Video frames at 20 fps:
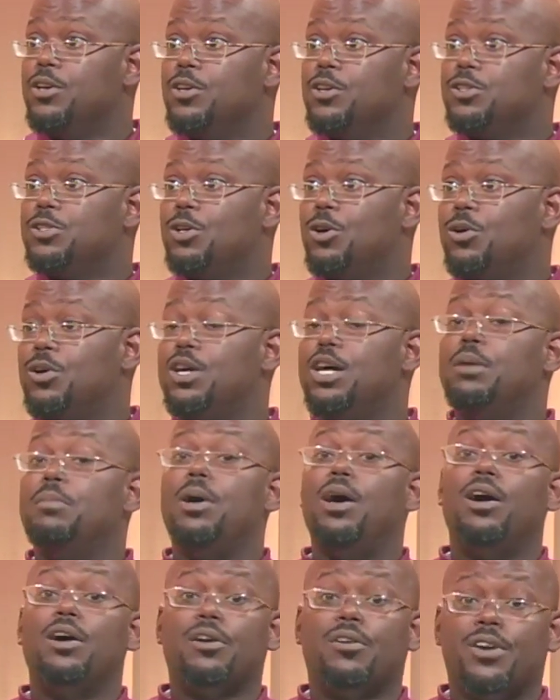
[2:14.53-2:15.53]
So come
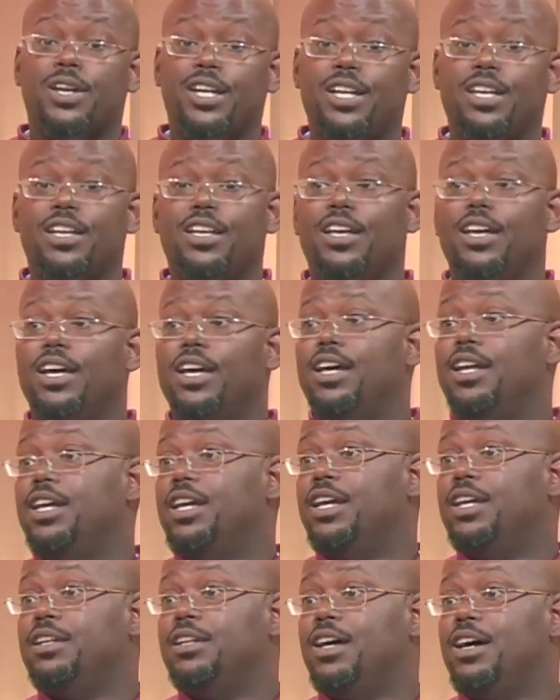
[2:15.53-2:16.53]
hungry,
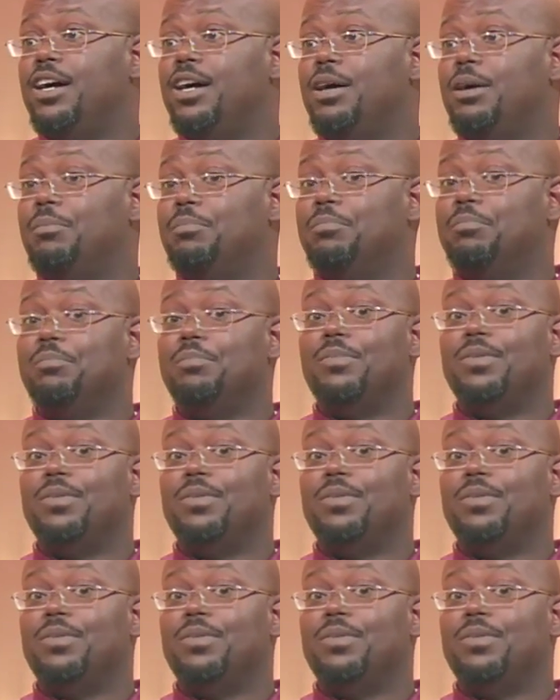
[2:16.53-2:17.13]
and